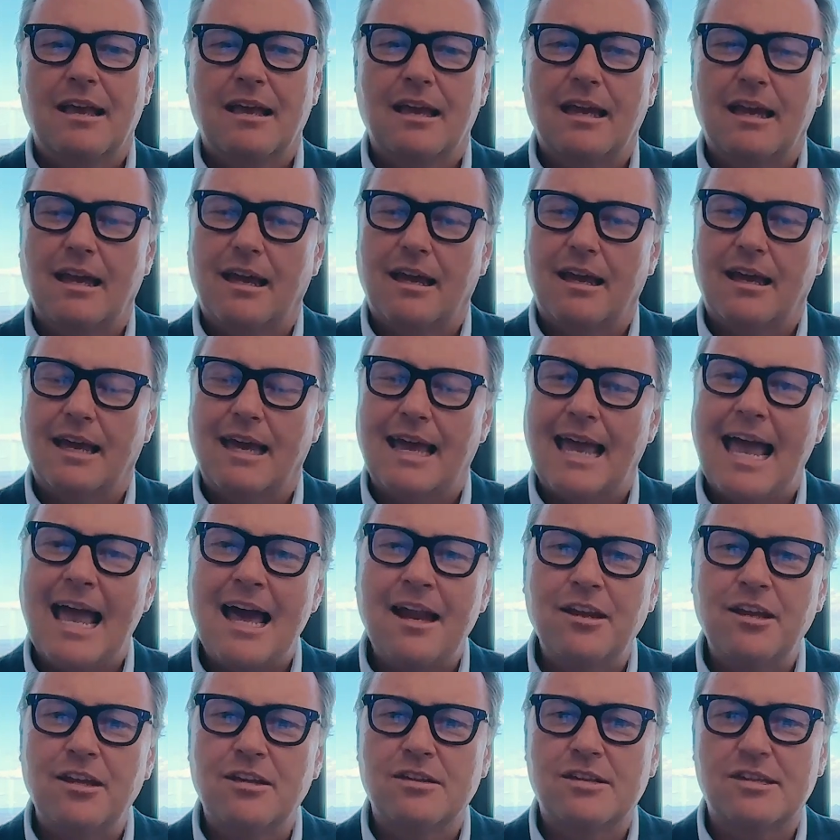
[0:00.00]
how
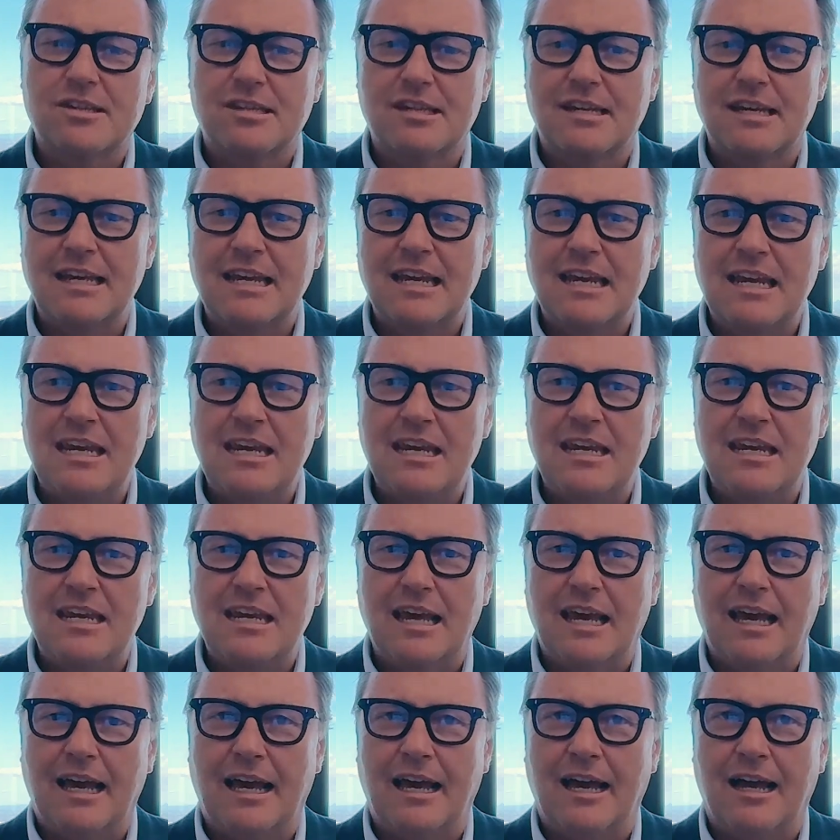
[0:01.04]
do you see, the
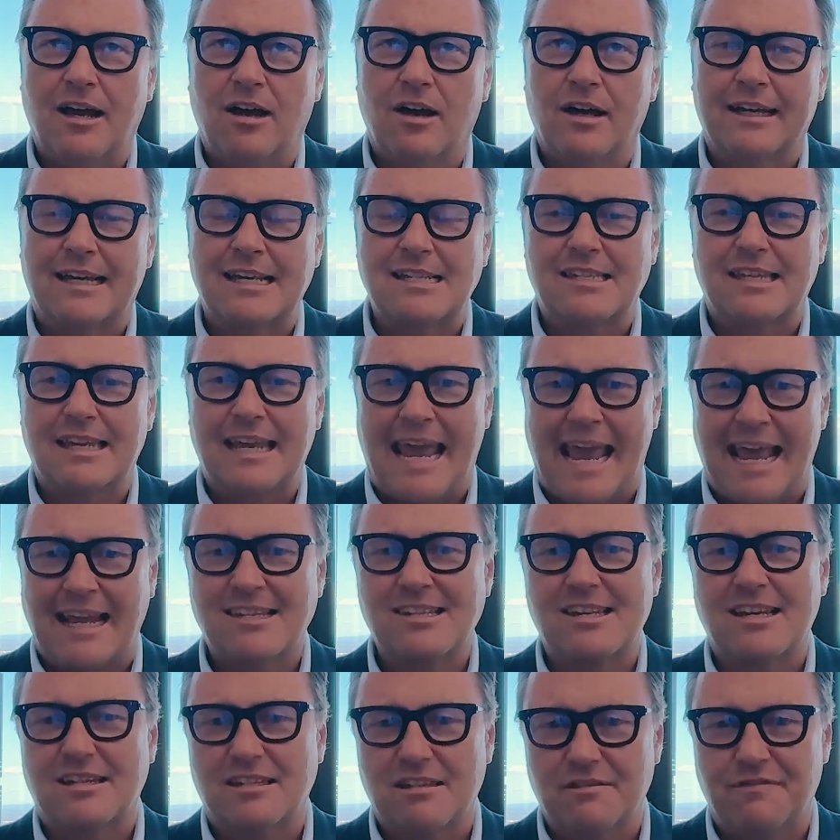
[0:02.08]

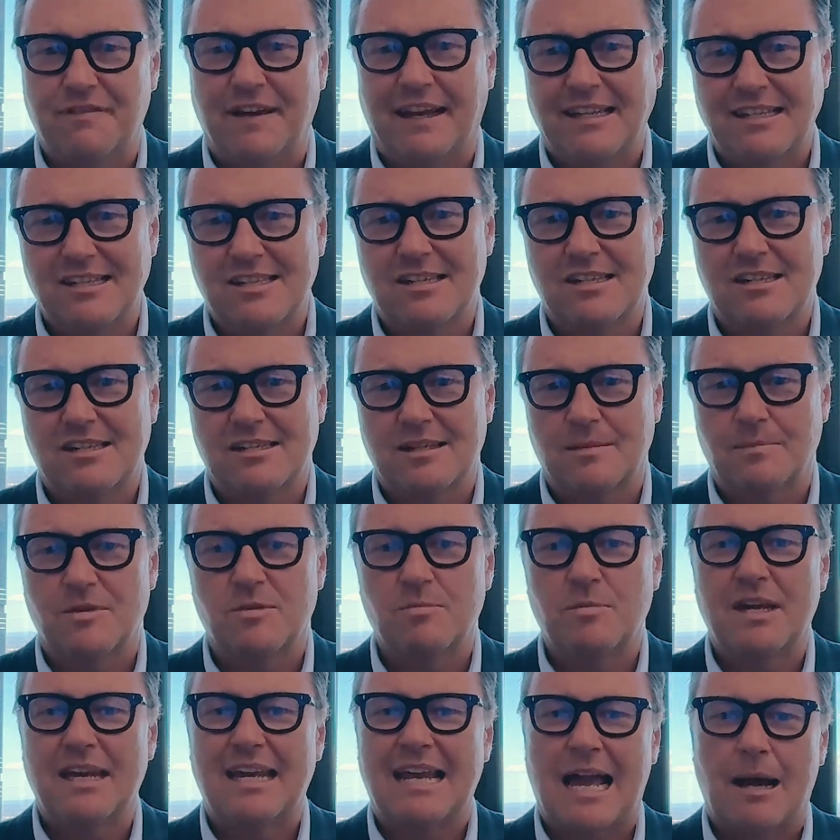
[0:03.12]
Ansett Defence
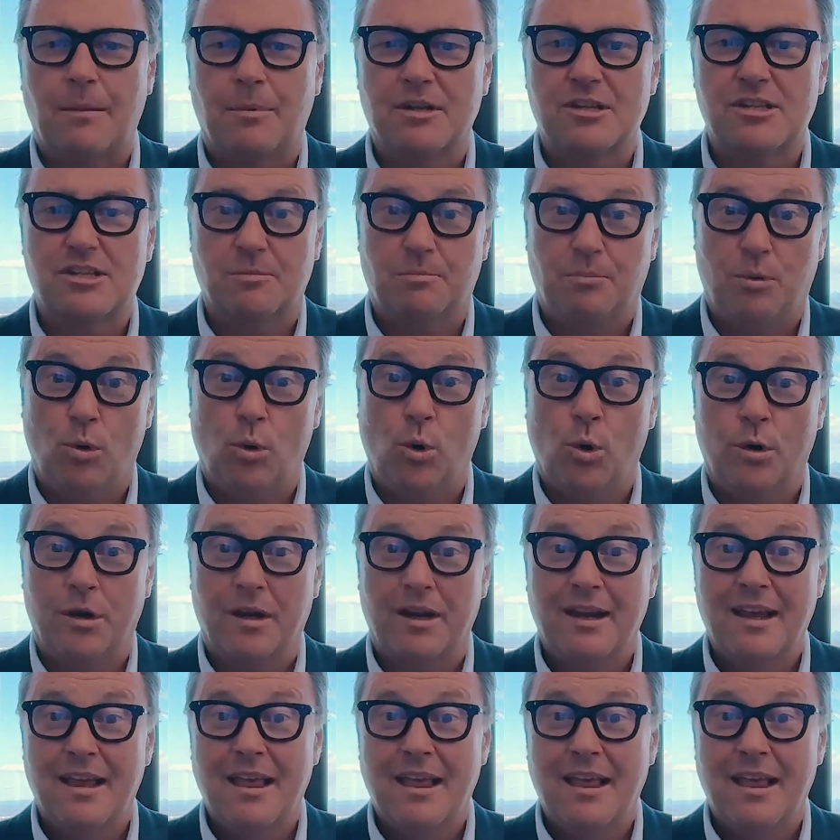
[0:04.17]
systems being able to support